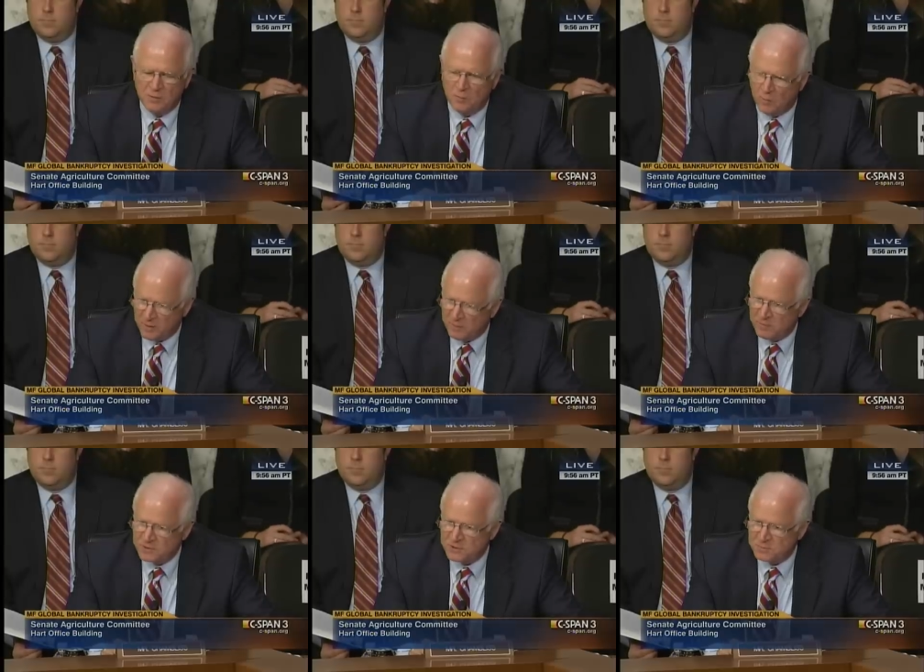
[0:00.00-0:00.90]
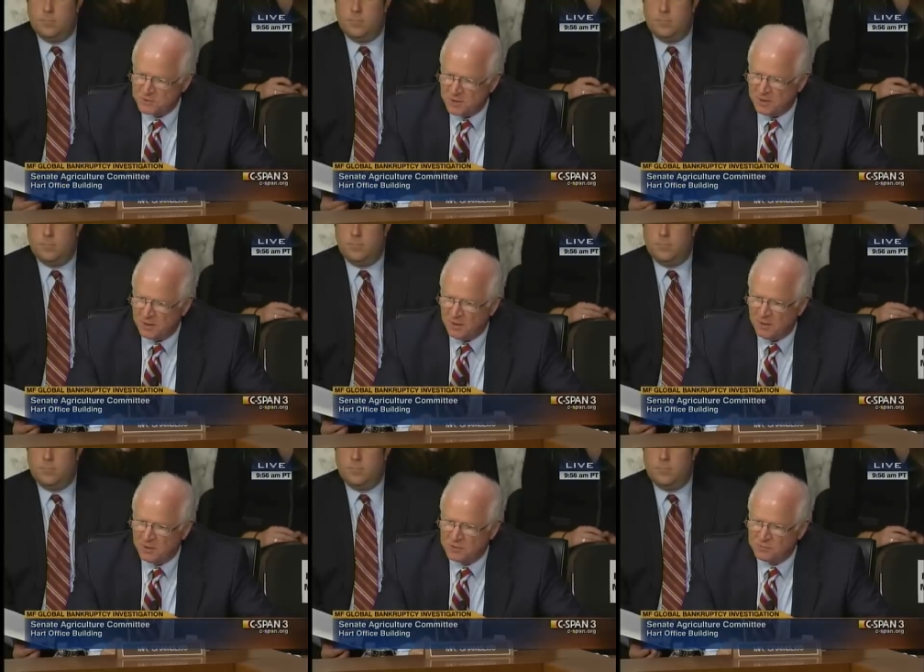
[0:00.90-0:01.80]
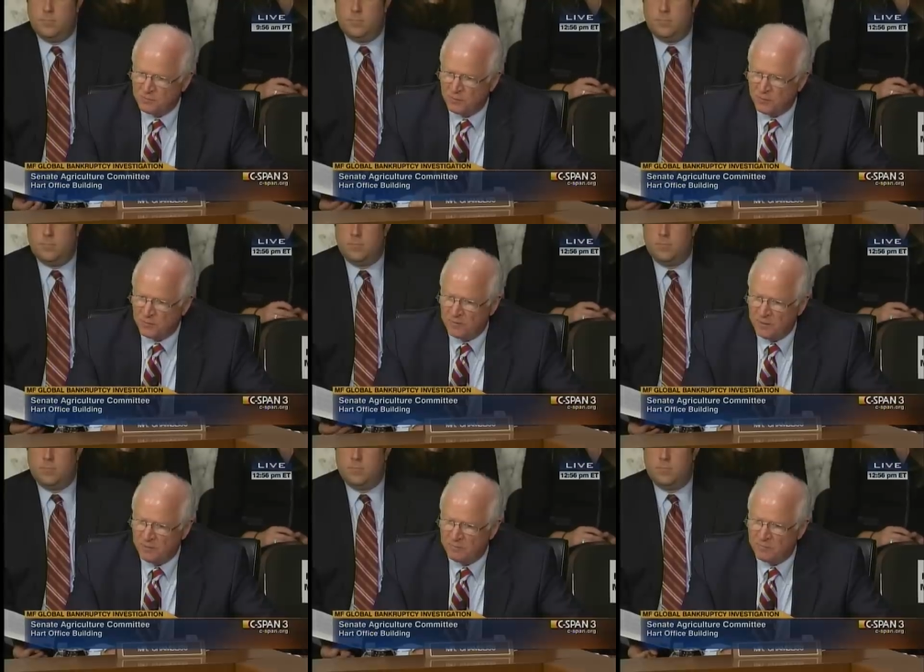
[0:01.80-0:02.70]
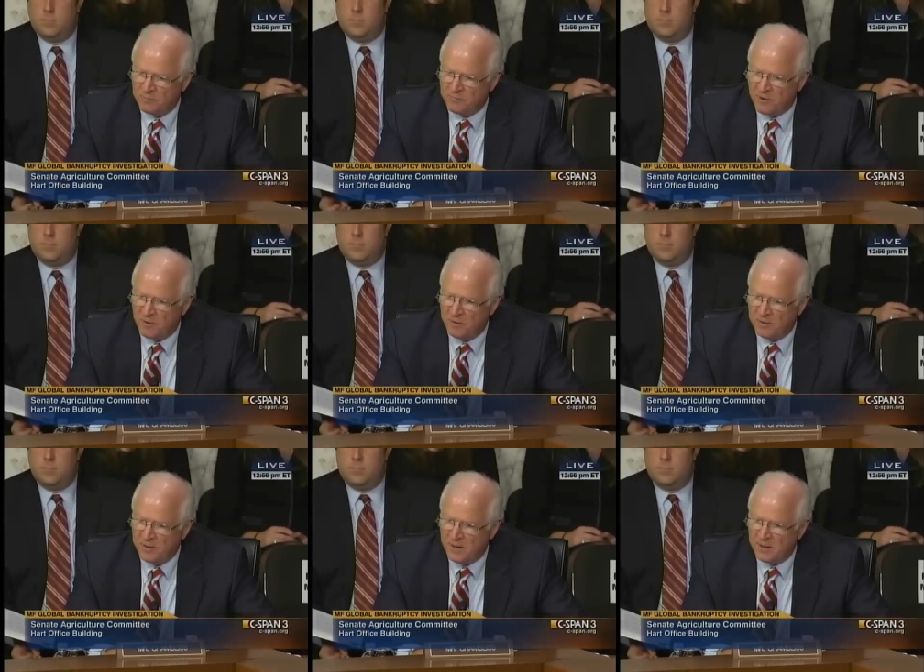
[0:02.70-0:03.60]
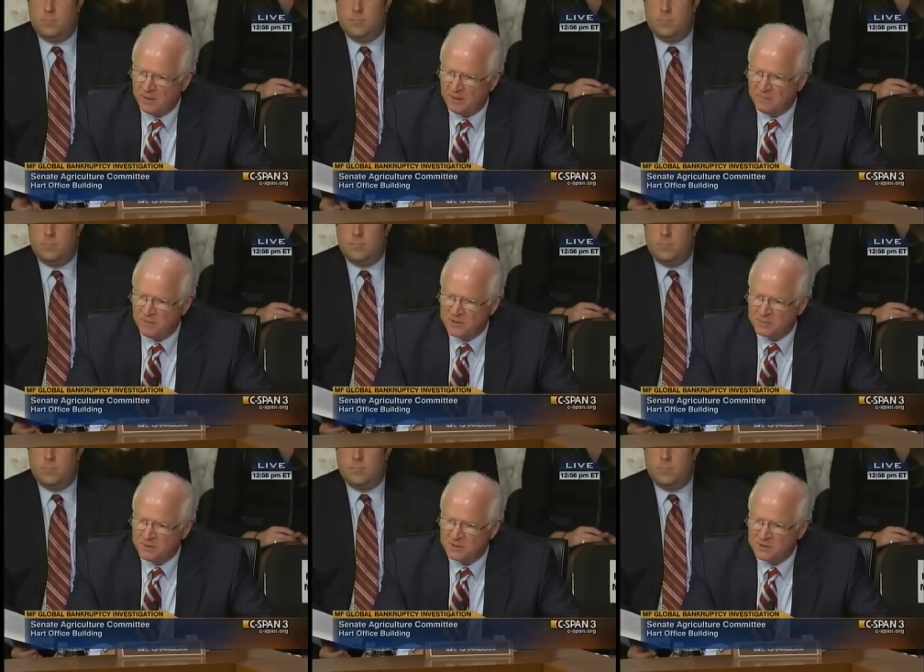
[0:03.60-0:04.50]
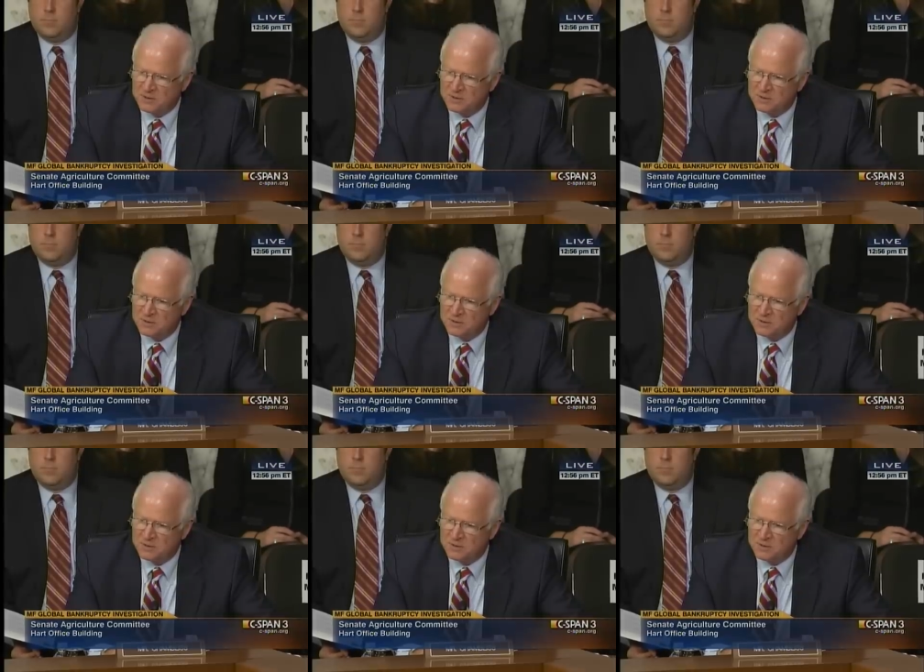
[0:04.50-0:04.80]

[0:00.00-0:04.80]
one of the subsidiaries for the foreign debt investments?